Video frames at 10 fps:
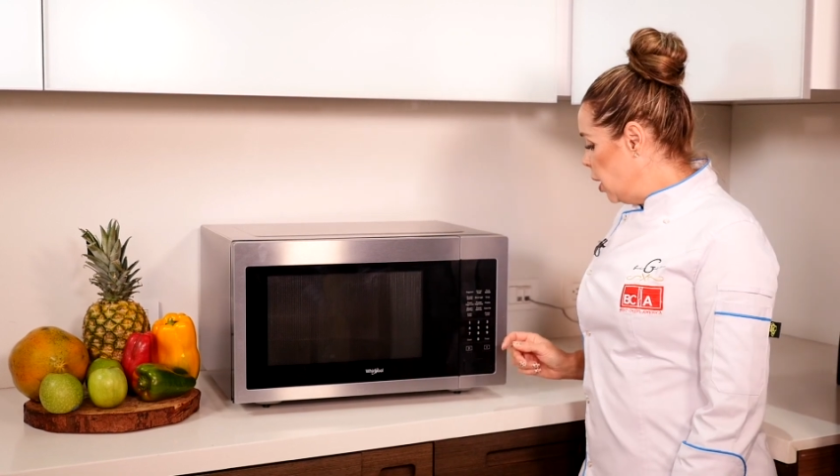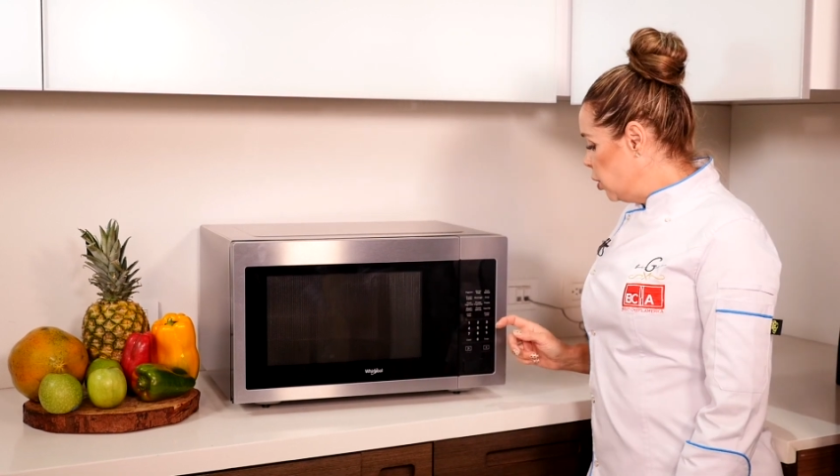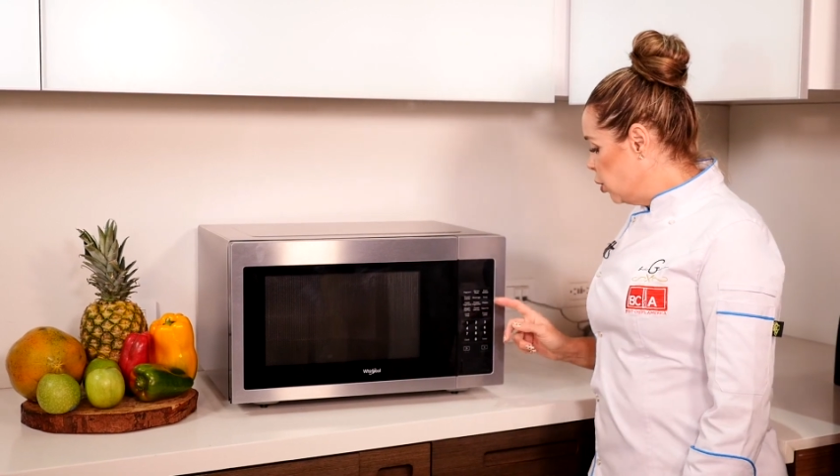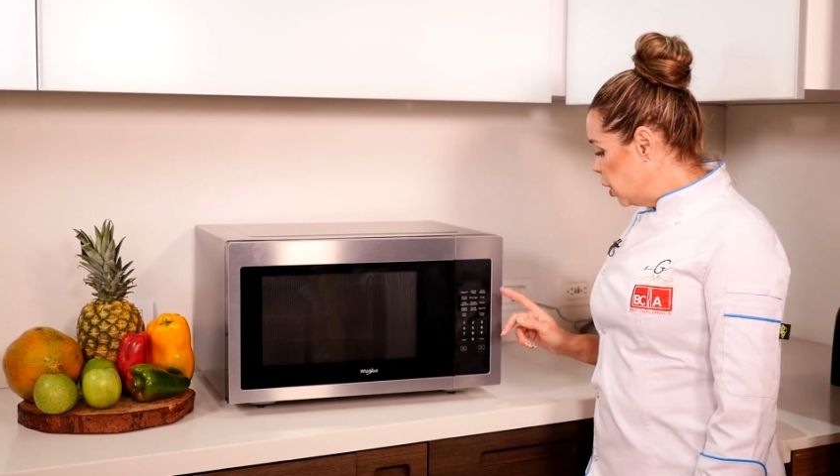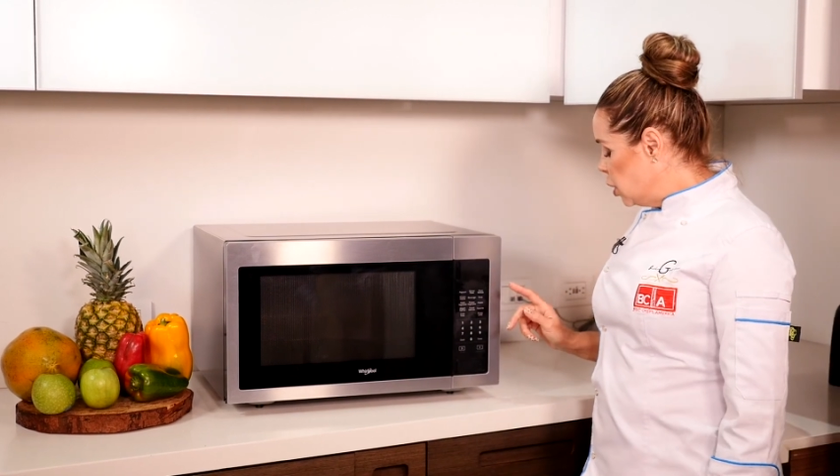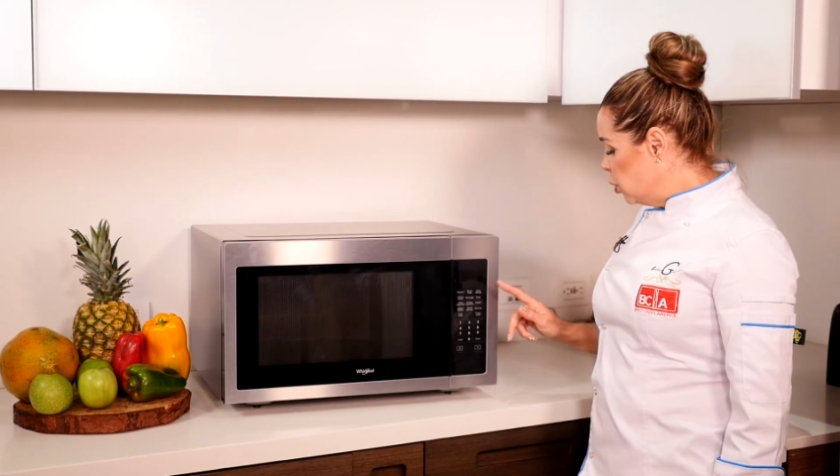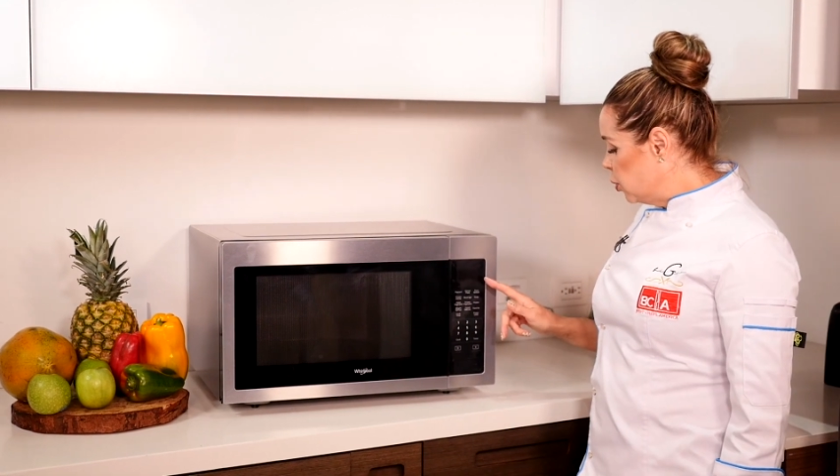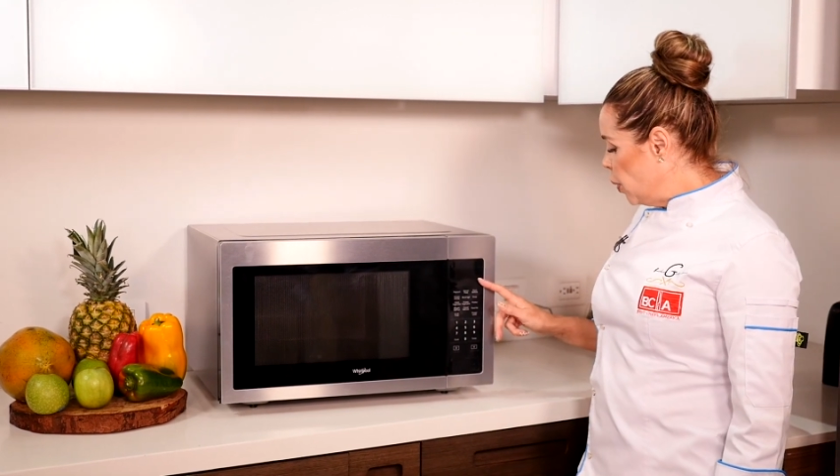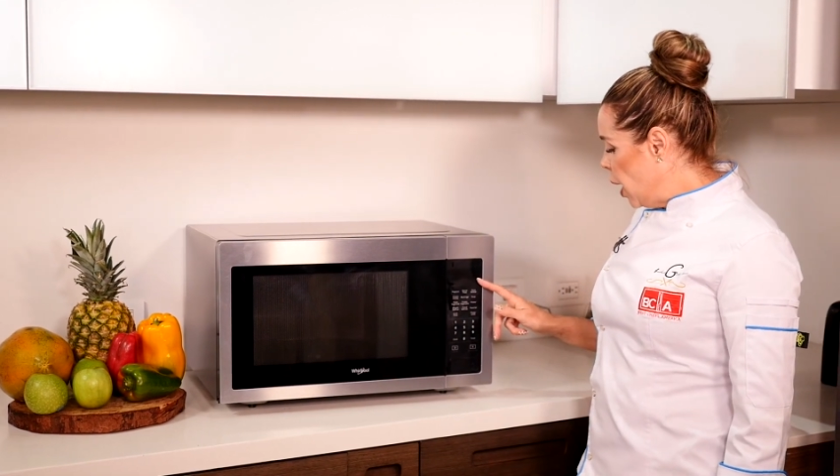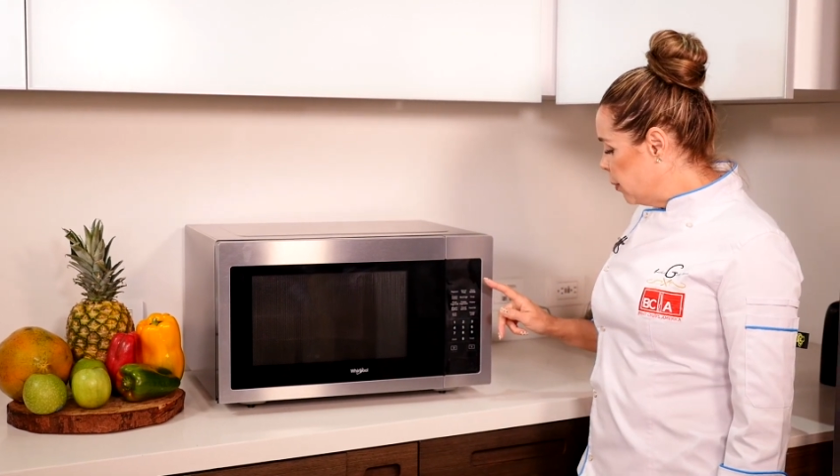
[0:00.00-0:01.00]
You can
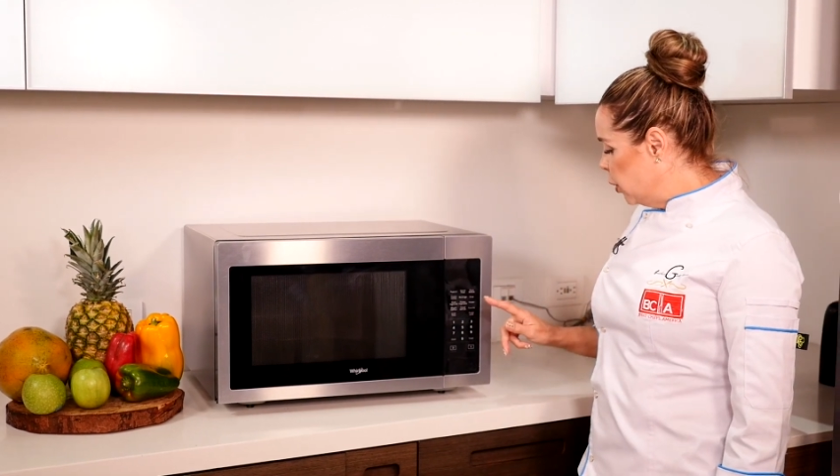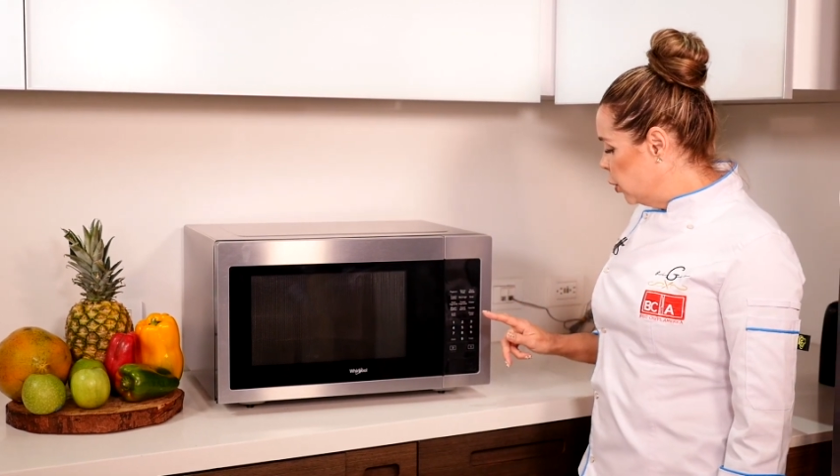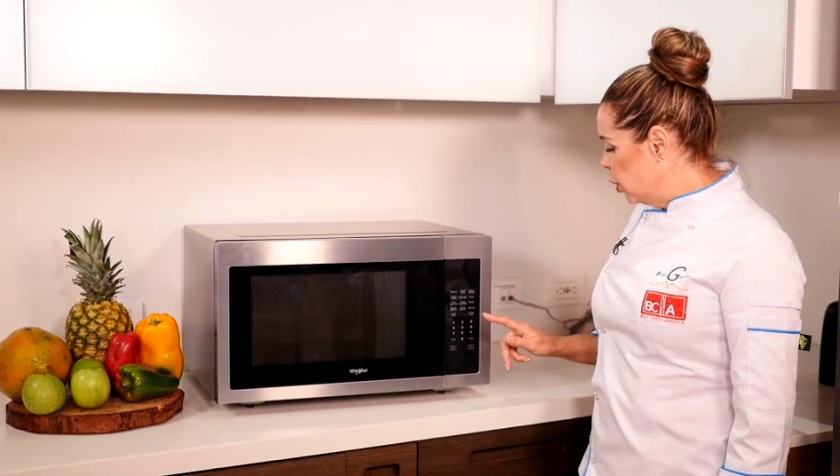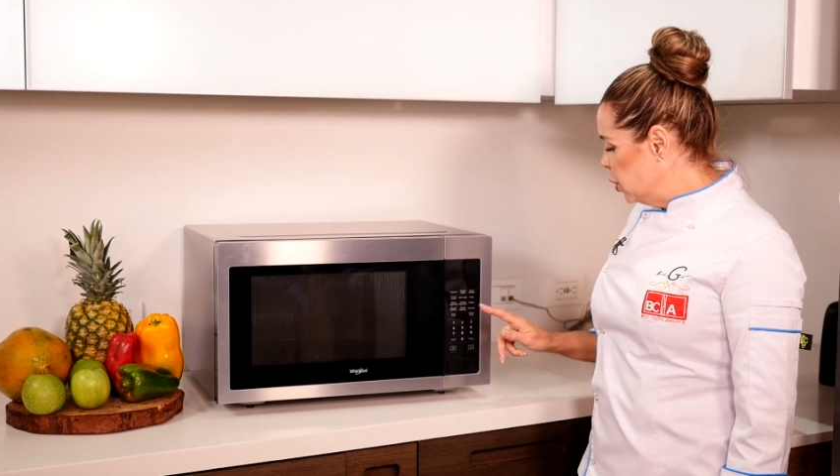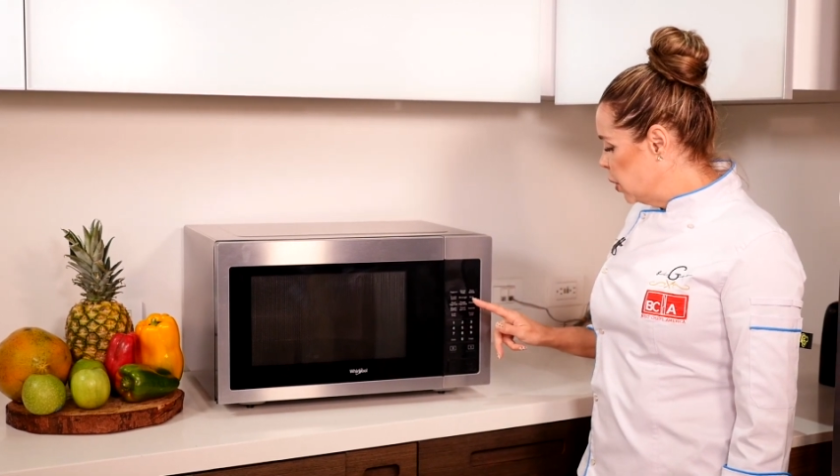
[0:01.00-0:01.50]
use popcorn,